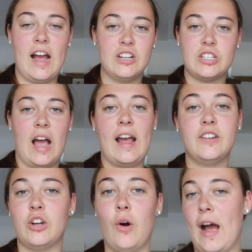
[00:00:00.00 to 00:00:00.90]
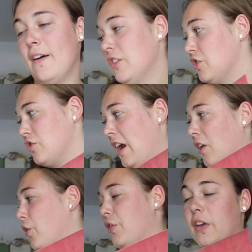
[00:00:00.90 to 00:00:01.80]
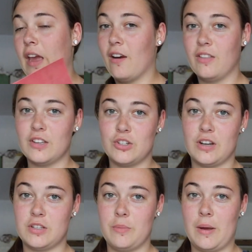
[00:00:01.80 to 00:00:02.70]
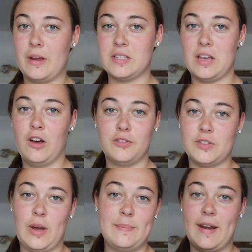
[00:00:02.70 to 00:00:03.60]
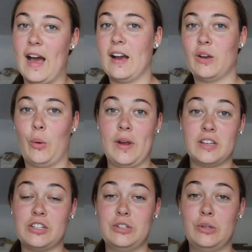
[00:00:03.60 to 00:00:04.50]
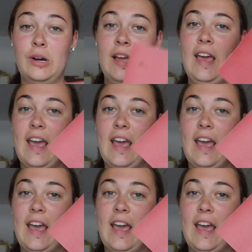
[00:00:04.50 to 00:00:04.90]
I don't have the strength to carry this dresser by myself, so I'm not going to.